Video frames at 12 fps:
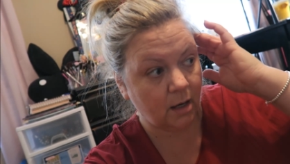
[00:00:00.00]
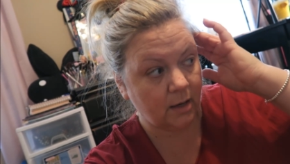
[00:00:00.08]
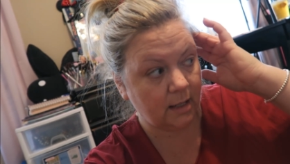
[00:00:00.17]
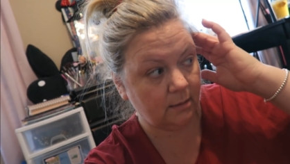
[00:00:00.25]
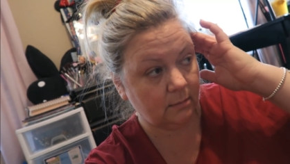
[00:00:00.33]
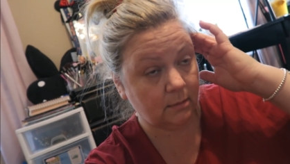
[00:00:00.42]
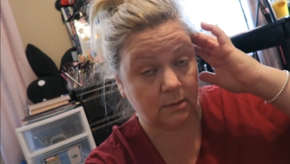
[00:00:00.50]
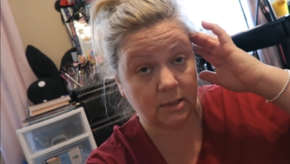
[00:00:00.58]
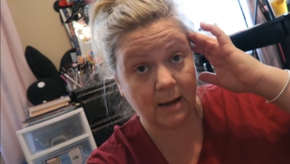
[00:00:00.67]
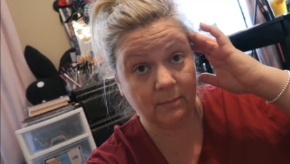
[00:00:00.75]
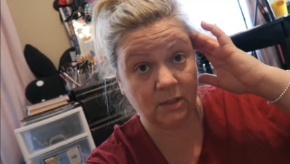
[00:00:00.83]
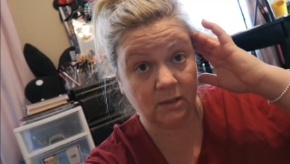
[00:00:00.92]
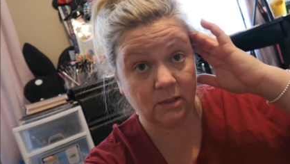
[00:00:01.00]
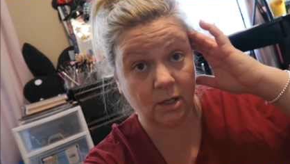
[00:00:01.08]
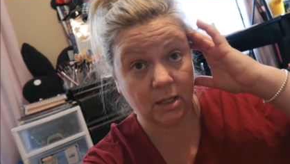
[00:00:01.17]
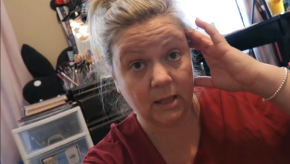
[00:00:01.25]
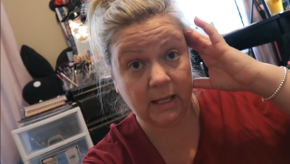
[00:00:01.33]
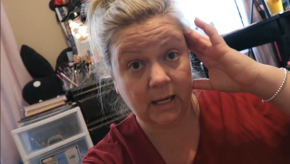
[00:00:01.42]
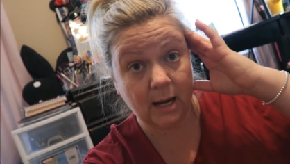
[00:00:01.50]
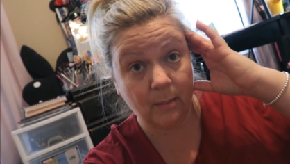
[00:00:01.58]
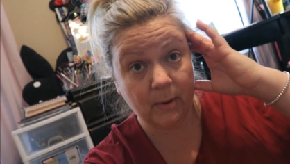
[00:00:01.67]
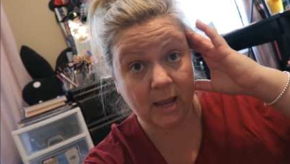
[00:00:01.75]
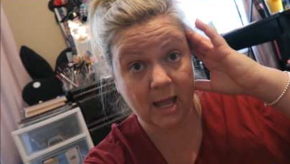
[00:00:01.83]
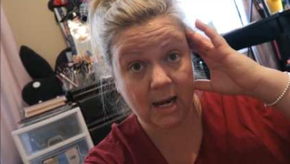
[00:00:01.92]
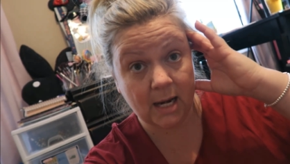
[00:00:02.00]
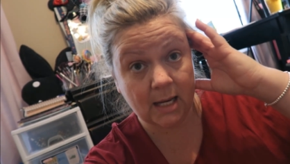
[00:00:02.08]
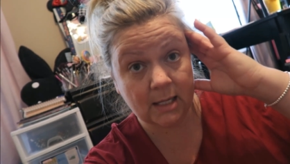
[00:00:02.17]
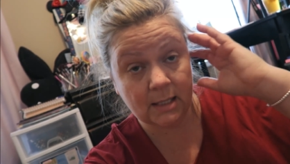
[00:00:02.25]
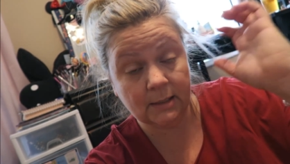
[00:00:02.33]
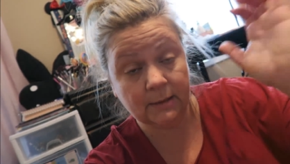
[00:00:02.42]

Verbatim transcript: All right. Time to start cleaning up again.